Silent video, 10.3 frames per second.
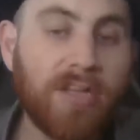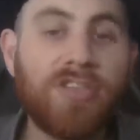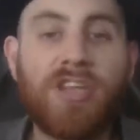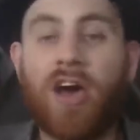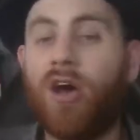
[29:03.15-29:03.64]

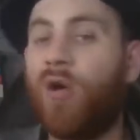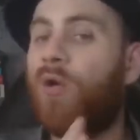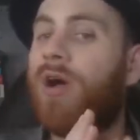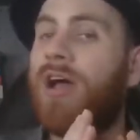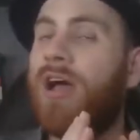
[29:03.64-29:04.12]

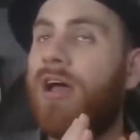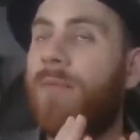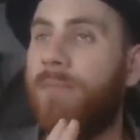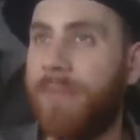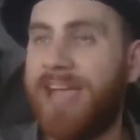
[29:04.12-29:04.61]
So
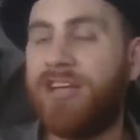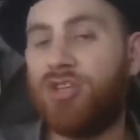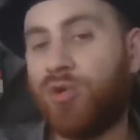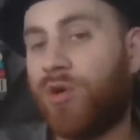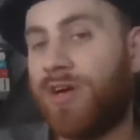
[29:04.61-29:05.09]
make
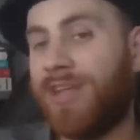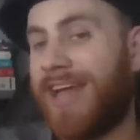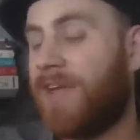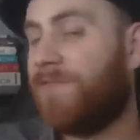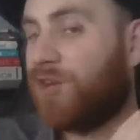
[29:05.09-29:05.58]
sure
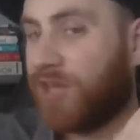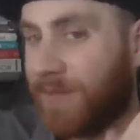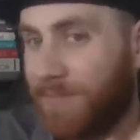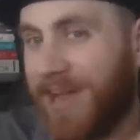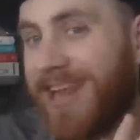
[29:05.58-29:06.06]
that if you're
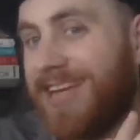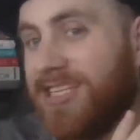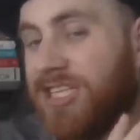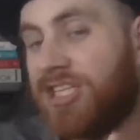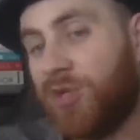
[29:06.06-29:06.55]
committing
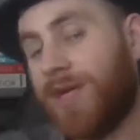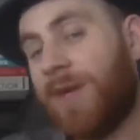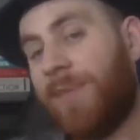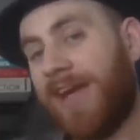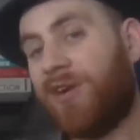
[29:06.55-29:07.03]
to doing
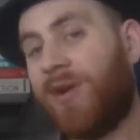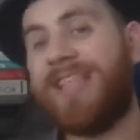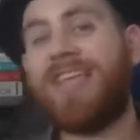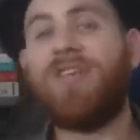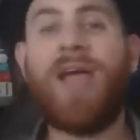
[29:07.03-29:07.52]
a beta
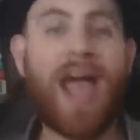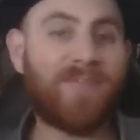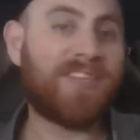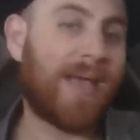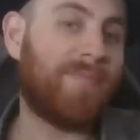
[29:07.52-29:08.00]
read, that you have
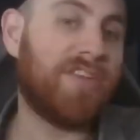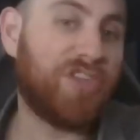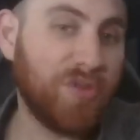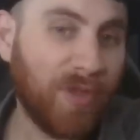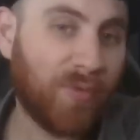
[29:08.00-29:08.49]
the time to
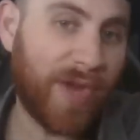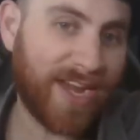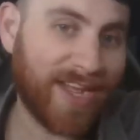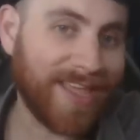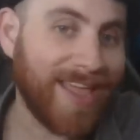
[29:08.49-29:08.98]
do the
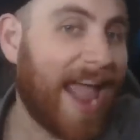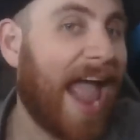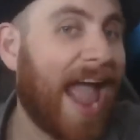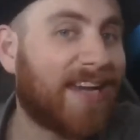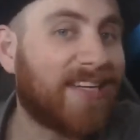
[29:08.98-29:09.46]
reading
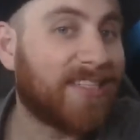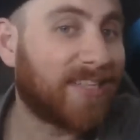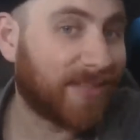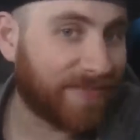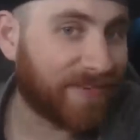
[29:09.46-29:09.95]
and
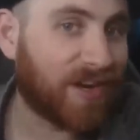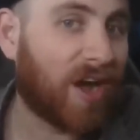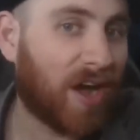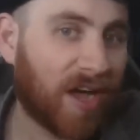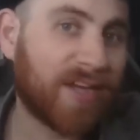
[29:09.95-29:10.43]
deliver
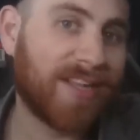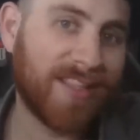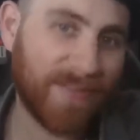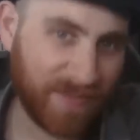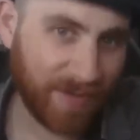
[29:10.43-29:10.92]
on
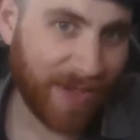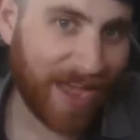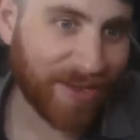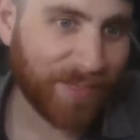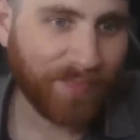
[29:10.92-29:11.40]
the feedback.